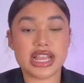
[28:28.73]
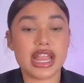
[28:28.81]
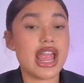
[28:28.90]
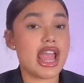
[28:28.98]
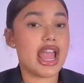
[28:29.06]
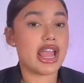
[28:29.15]

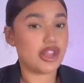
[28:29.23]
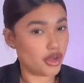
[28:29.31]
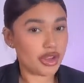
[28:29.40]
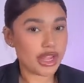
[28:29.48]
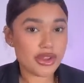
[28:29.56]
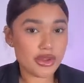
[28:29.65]
Like,
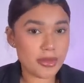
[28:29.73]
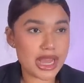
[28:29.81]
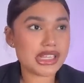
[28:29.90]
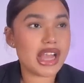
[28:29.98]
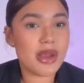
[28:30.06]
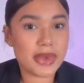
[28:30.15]
can you
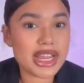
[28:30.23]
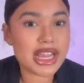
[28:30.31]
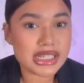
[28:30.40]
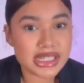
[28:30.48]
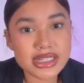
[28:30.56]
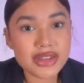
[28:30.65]
imagine how many
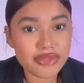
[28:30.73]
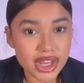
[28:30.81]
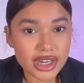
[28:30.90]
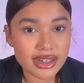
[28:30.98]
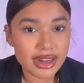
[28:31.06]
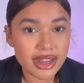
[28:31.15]
cases they've
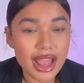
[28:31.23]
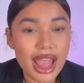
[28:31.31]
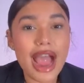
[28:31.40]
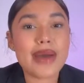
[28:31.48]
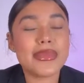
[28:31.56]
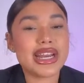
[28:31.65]
done?
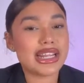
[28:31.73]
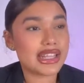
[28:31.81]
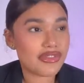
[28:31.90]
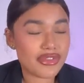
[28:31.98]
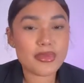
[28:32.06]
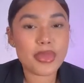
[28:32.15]
how many
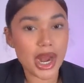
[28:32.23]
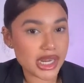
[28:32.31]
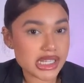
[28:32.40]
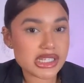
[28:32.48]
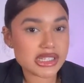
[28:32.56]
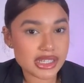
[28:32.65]
different
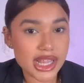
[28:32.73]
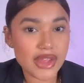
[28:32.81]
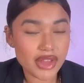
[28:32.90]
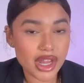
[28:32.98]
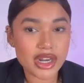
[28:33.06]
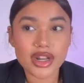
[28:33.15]
bodies
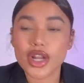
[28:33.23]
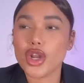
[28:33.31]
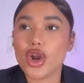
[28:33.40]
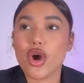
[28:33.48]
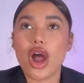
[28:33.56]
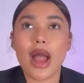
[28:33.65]
they've done,
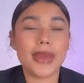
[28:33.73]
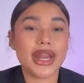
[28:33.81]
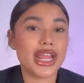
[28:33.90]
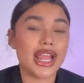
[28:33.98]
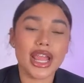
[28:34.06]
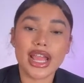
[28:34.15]
you know, how
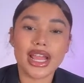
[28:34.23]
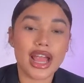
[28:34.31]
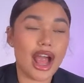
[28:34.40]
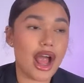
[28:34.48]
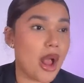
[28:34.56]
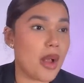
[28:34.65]
many
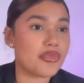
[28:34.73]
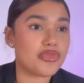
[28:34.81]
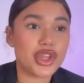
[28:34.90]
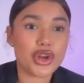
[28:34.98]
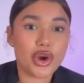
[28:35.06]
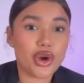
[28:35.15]

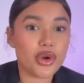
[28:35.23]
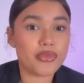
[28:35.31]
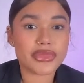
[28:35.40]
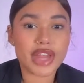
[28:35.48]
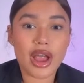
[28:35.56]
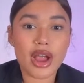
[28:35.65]
you
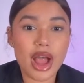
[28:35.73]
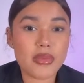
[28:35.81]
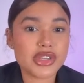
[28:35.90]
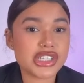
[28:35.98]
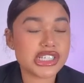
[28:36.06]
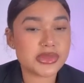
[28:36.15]
know,
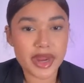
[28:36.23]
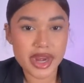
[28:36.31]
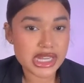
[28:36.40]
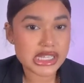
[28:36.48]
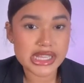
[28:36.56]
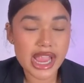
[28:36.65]
how much
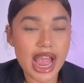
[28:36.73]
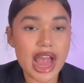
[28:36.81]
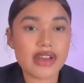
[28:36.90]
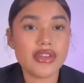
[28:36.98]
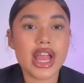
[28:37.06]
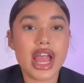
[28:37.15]
experience they
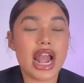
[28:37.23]
have.